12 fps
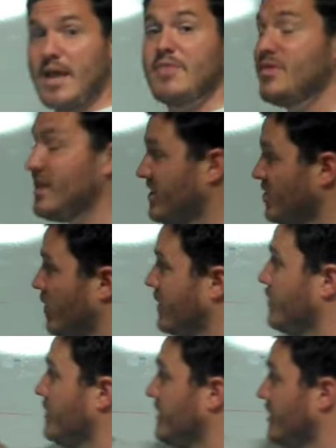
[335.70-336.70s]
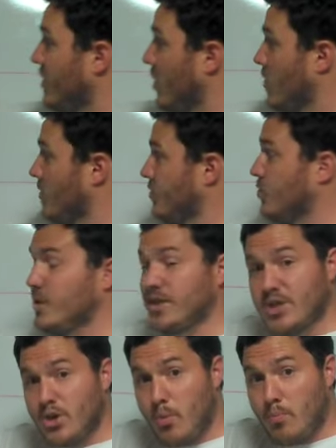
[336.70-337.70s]
and this is what you need to know. You need
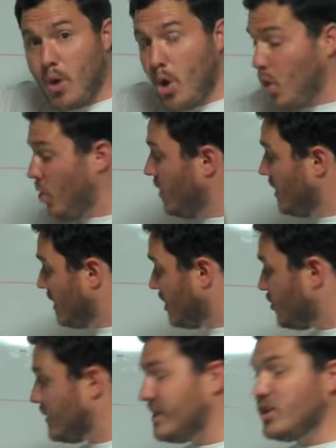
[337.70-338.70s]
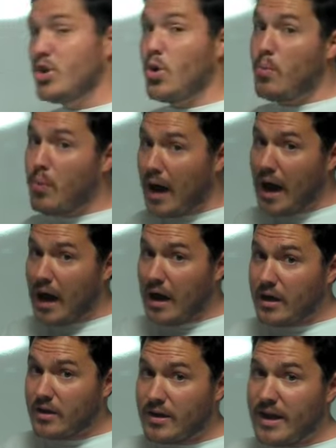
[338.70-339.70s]
to know bo, you need to know ba.
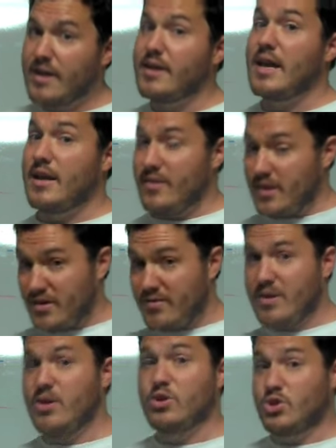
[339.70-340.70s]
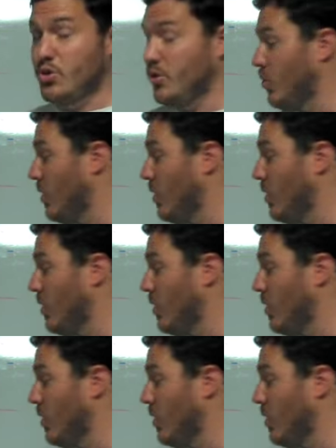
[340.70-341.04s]
Okay, and again, at the end of the video, I'll show you